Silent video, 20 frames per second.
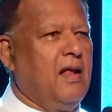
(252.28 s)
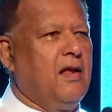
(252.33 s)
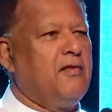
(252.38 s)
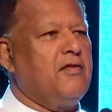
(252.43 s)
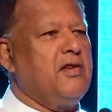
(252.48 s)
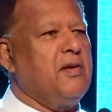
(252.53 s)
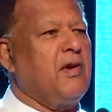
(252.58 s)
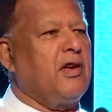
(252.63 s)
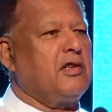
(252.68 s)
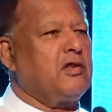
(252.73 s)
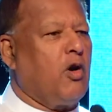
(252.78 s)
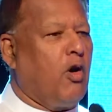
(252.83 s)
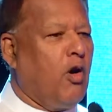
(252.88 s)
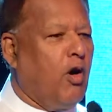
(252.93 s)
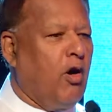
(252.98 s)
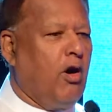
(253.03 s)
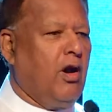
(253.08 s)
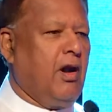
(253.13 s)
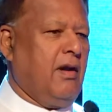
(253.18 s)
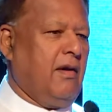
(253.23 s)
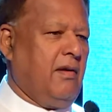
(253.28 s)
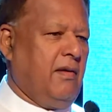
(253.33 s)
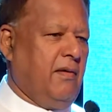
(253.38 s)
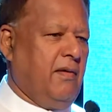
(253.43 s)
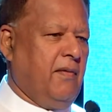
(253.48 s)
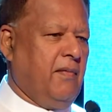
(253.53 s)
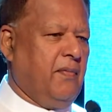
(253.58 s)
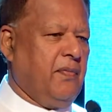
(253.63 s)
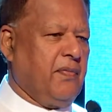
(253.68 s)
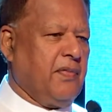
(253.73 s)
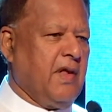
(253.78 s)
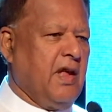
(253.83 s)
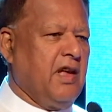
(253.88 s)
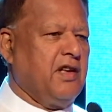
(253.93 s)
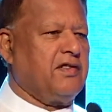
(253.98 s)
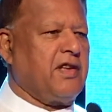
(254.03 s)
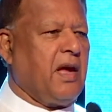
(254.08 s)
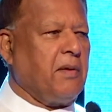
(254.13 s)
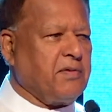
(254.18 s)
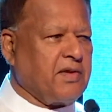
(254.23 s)
we must all
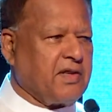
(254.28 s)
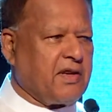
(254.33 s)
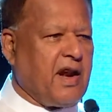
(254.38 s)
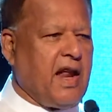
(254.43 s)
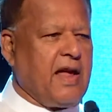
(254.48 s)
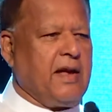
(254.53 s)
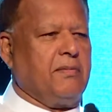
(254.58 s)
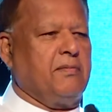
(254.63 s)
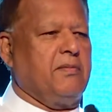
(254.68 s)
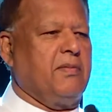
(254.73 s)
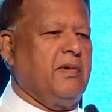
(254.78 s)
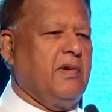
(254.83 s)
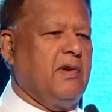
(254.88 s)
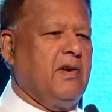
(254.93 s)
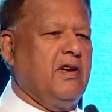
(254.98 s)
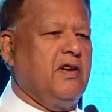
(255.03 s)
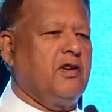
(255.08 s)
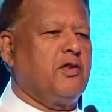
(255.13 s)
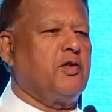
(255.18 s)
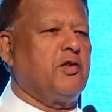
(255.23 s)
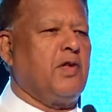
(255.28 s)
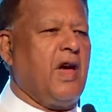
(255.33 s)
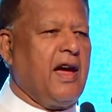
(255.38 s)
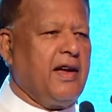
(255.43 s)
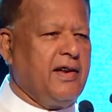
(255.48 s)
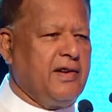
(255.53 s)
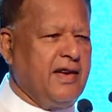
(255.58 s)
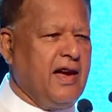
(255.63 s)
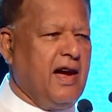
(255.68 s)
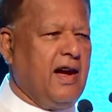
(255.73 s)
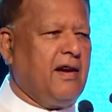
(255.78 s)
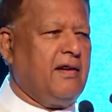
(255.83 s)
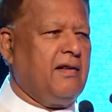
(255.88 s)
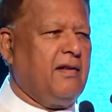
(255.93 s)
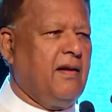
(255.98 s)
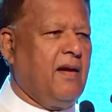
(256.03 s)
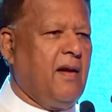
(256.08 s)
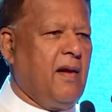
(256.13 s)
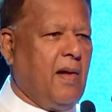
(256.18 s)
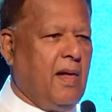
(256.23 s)
subscribe to the idea
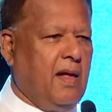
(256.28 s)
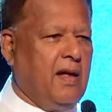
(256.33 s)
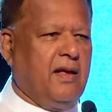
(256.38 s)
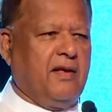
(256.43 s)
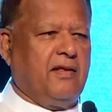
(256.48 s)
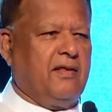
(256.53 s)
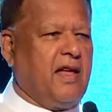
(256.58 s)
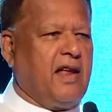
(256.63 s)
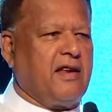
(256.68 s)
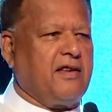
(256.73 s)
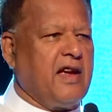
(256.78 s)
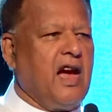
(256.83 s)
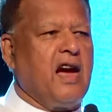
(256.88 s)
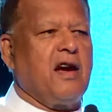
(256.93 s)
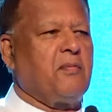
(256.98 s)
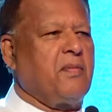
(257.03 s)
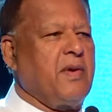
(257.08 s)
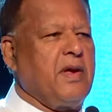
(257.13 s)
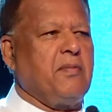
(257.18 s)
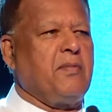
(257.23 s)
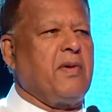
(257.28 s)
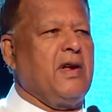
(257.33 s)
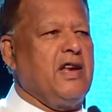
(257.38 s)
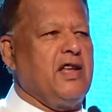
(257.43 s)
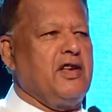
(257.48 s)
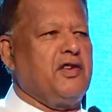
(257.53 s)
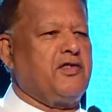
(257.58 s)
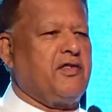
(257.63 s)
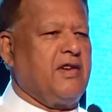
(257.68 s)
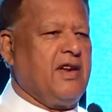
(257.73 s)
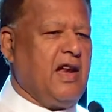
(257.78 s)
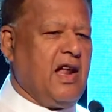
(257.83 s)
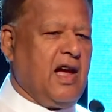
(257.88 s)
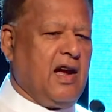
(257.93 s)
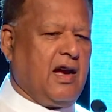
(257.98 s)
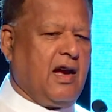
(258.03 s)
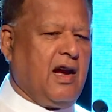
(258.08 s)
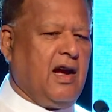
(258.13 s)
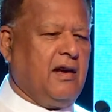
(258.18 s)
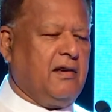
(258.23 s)
that young people in Sri
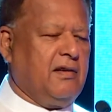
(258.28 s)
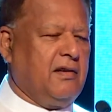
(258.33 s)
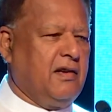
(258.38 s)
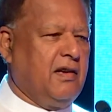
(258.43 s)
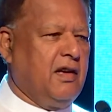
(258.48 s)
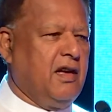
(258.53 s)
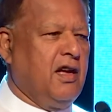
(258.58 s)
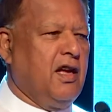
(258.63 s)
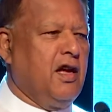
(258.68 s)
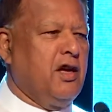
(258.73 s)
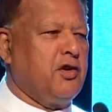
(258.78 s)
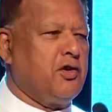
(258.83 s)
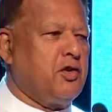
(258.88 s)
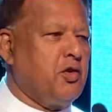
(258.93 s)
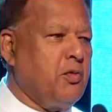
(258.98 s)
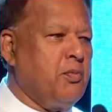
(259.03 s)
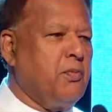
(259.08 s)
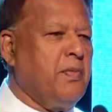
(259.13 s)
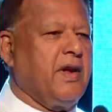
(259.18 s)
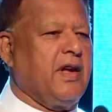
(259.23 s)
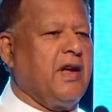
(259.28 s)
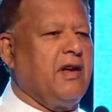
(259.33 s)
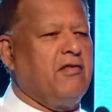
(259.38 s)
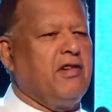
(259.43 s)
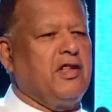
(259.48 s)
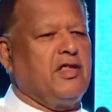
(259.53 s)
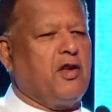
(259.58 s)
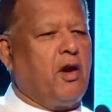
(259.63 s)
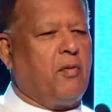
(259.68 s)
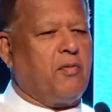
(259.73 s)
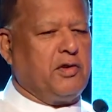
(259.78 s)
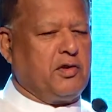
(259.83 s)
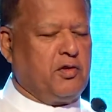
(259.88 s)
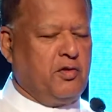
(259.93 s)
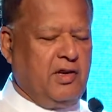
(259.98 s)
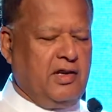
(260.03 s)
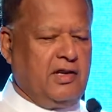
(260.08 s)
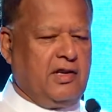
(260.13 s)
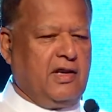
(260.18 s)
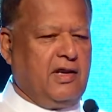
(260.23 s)
Lanka should be given the
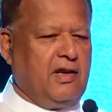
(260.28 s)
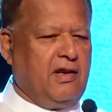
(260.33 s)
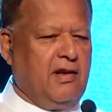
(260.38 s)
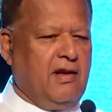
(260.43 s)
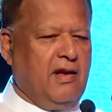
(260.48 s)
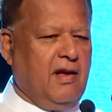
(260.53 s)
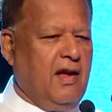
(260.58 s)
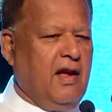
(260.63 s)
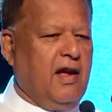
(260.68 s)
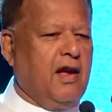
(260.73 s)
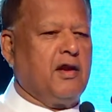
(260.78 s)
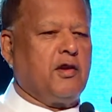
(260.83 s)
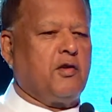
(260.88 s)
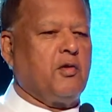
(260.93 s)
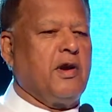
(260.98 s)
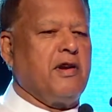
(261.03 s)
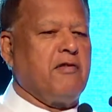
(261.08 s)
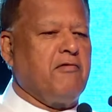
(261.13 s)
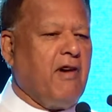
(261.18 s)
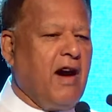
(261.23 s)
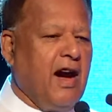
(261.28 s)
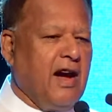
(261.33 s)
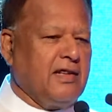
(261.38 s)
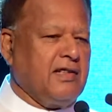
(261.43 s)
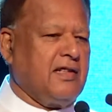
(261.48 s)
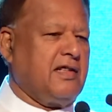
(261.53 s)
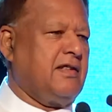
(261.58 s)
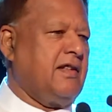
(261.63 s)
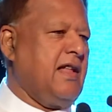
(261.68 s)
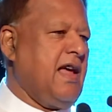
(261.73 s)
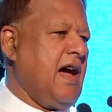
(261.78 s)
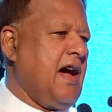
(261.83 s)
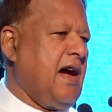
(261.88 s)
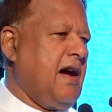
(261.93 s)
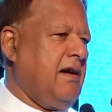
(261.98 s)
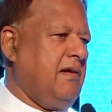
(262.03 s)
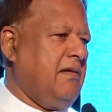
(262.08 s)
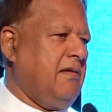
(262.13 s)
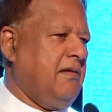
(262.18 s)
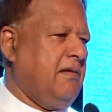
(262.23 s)
opportunity to advance
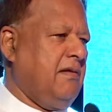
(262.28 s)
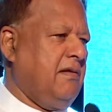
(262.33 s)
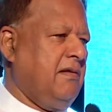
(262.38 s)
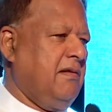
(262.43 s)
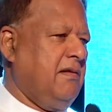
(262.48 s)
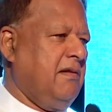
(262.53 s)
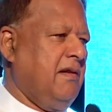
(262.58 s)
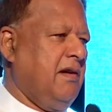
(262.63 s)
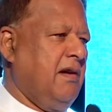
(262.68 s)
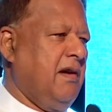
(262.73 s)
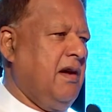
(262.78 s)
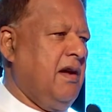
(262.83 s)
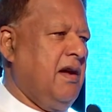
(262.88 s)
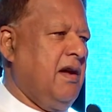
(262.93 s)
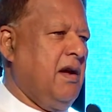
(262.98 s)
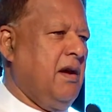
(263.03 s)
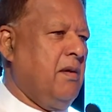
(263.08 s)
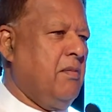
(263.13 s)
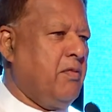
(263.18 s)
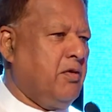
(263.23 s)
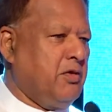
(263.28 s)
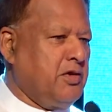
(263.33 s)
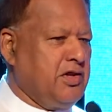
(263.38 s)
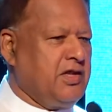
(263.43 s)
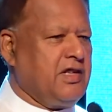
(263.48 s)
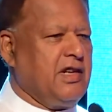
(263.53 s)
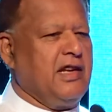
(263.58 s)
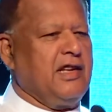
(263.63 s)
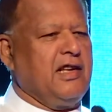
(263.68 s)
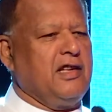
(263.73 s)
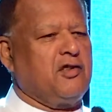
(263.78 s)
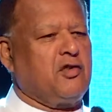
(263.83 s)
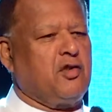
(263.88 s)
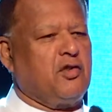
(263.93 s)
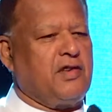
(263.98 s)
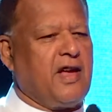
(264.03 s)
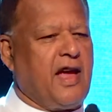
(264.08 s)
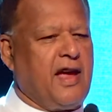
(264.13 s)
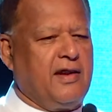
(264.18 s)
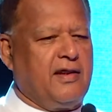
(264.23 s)
their position in
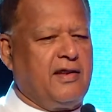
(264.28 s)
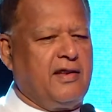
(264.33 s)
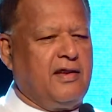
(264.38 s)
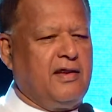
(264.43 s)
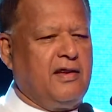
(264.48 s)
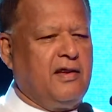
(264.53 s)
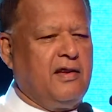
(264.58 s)
society